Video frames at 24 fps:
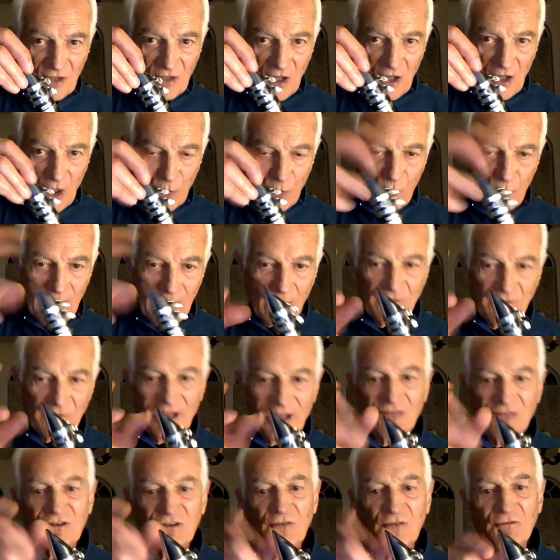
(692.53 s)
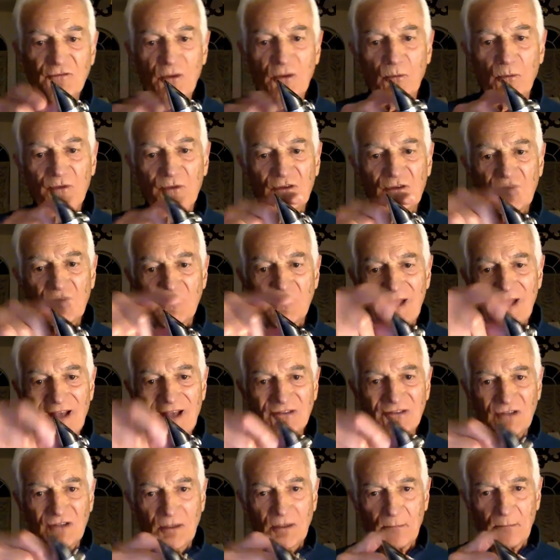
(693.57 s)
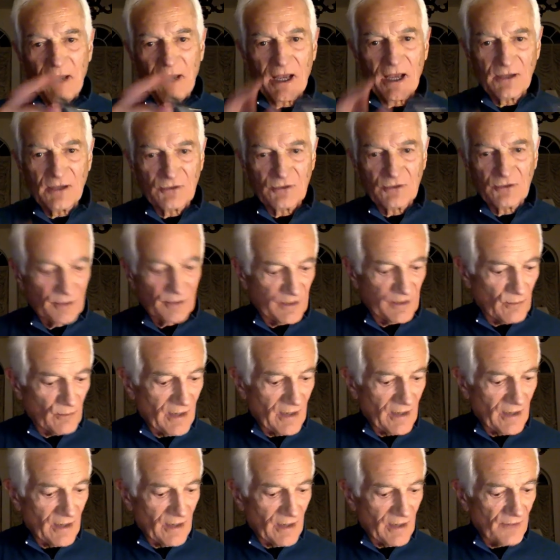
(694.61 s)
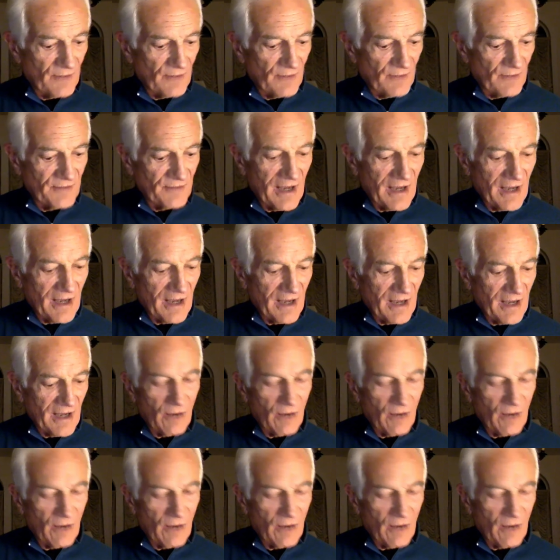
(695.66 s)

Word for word: around as if there was an elastic band going around. Now,